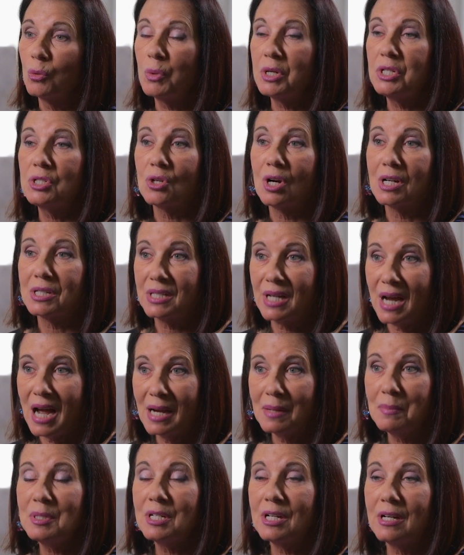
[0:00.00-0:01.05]
We saw
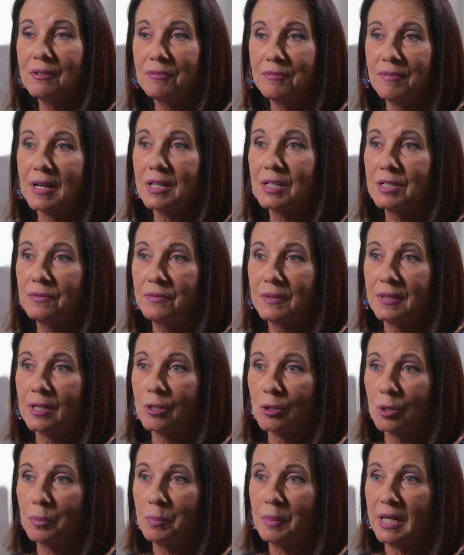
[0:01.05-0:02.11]
time to effective
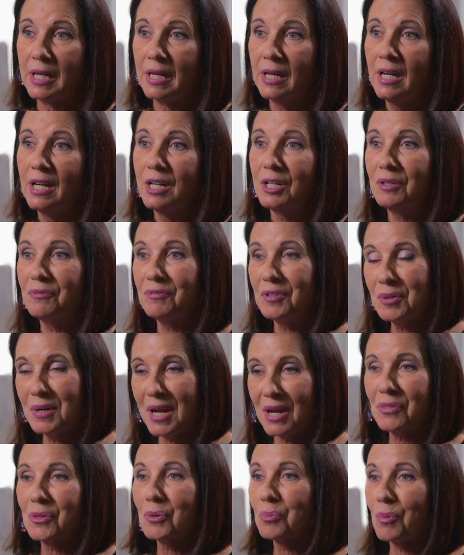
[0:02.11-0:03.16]
therapy. If you
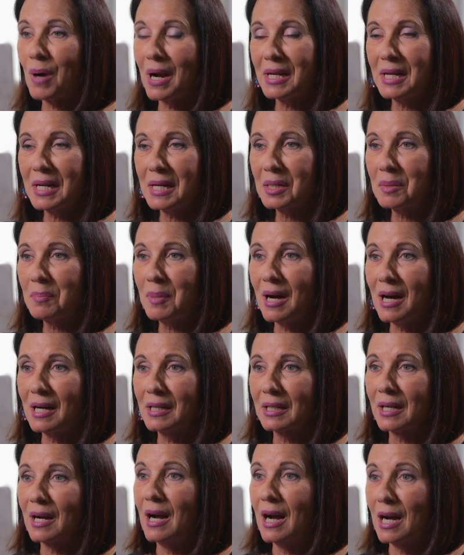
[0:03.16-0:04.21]
get the right
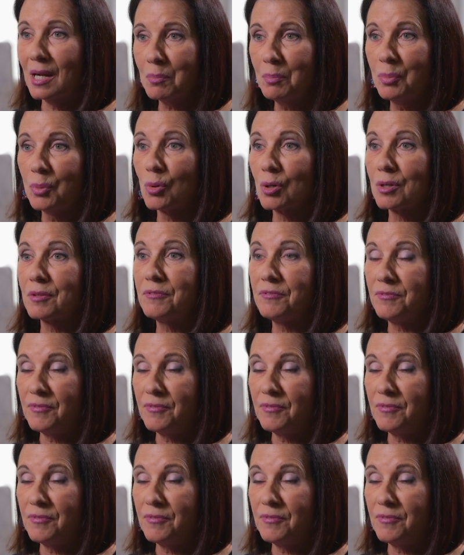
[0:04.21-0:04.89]
antibiotic on board